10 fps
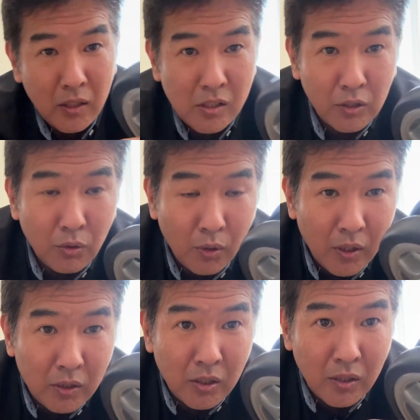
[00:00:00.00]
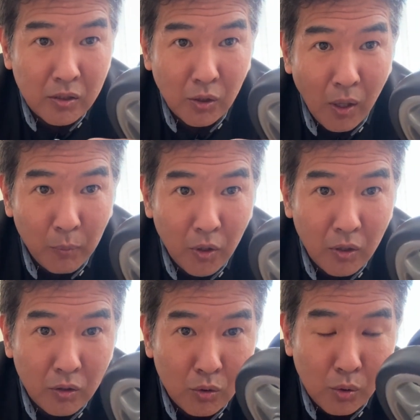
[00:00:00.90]
actually do this. So I'm going
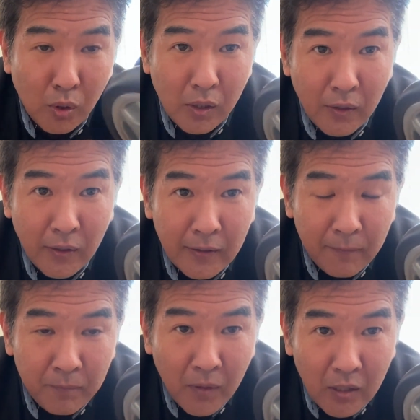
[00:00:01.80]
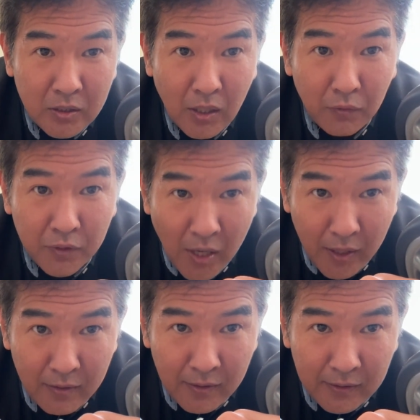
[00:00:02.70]
to do a set of
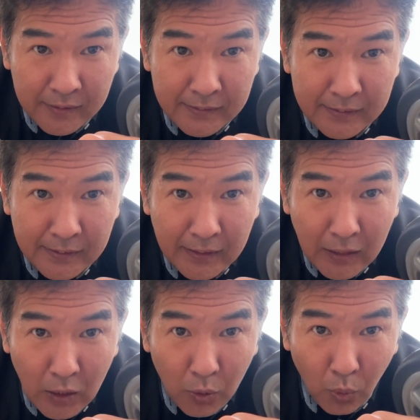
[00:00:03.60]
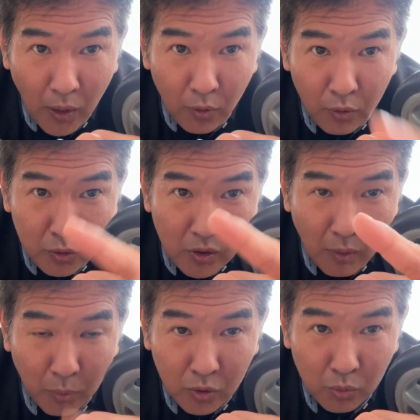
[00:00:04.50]
10 while those
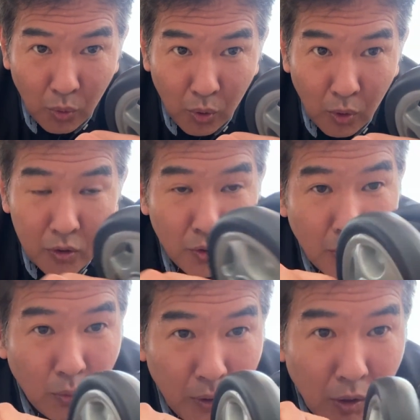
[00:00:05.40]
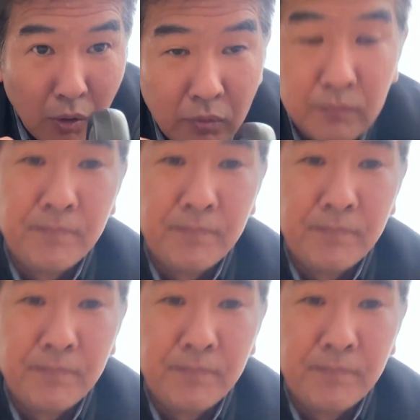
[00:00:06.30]
numbers roll. So here we go.